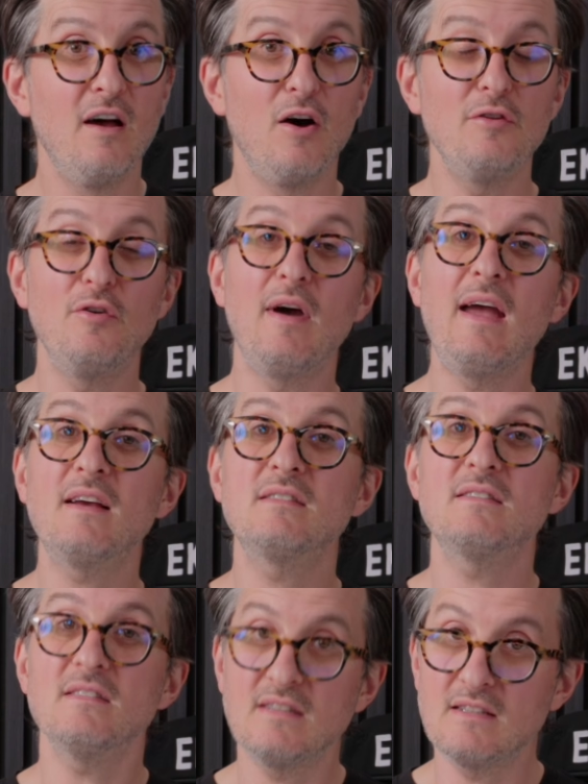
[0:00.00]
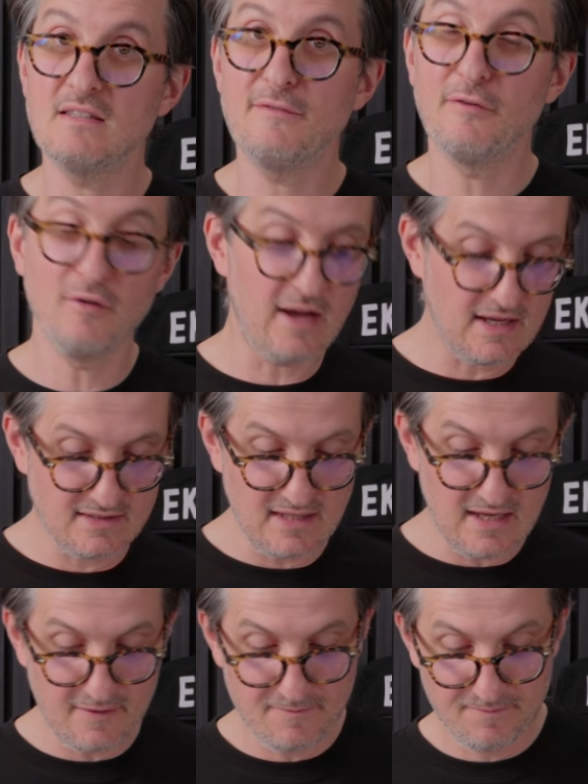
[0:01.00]
on your X64
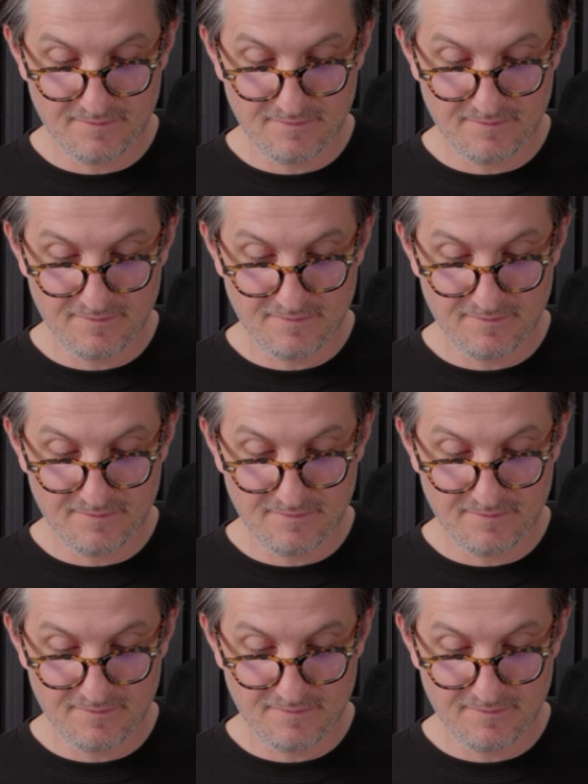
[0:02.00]
SD.